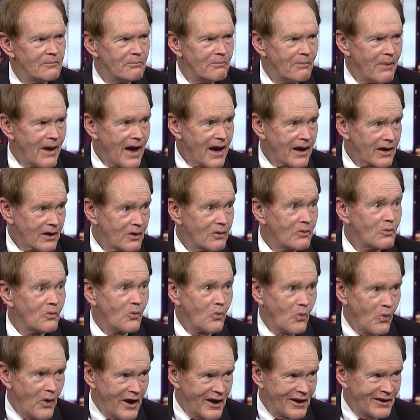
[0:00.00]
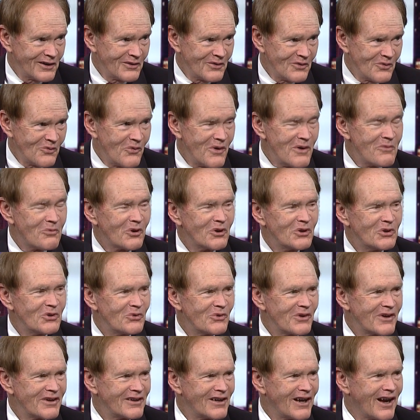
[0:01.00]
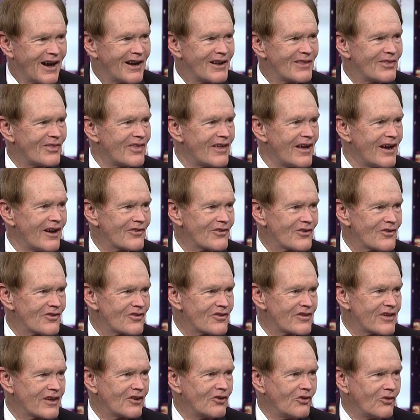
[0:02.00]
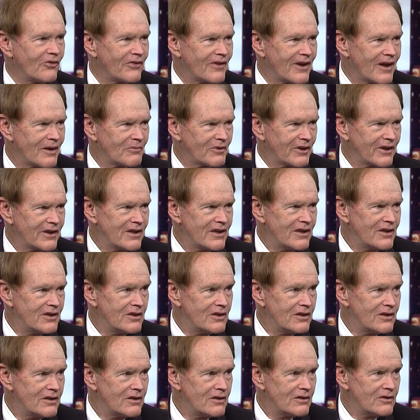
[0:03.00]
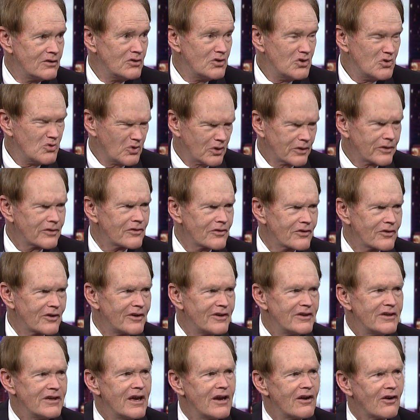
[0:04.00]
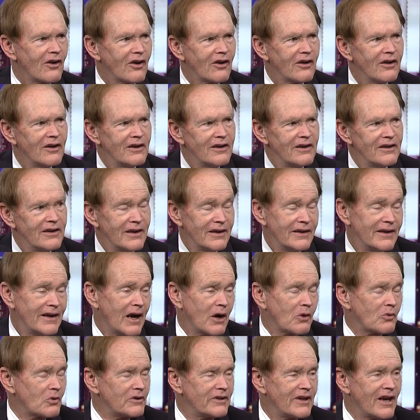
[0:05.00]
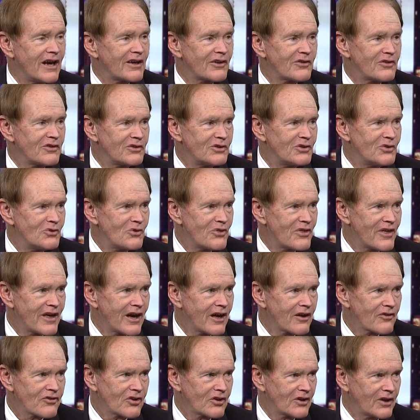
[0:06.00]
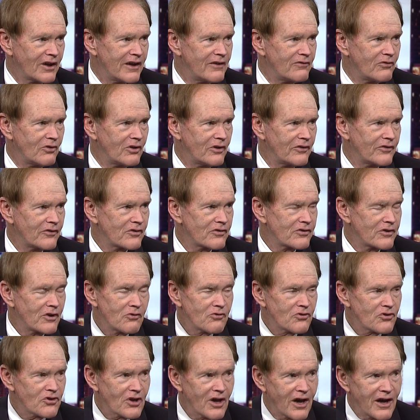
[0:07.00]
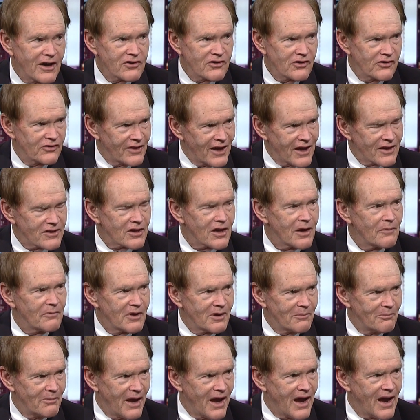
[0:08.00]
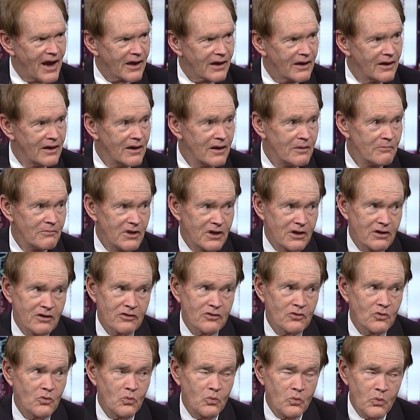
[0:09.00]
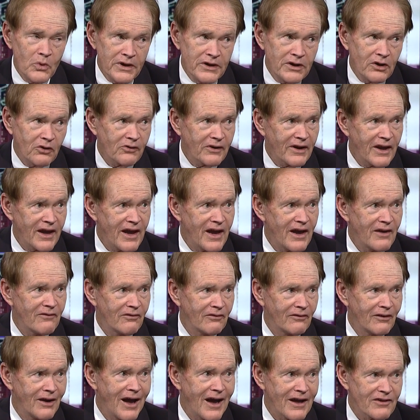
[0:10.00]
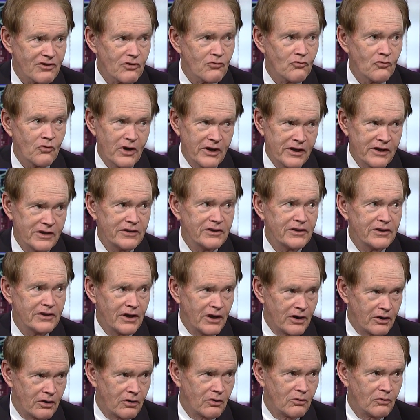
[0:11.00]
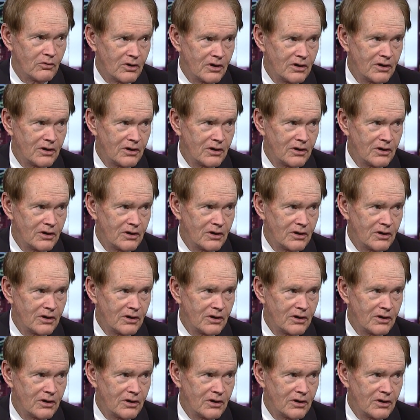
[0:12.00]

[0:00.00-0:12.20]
Back when we were doing 9,000 single-family new ones a year, and now we're down at the 2,000 level, and there's no signs that that's coming back because we don't have lots ready to go.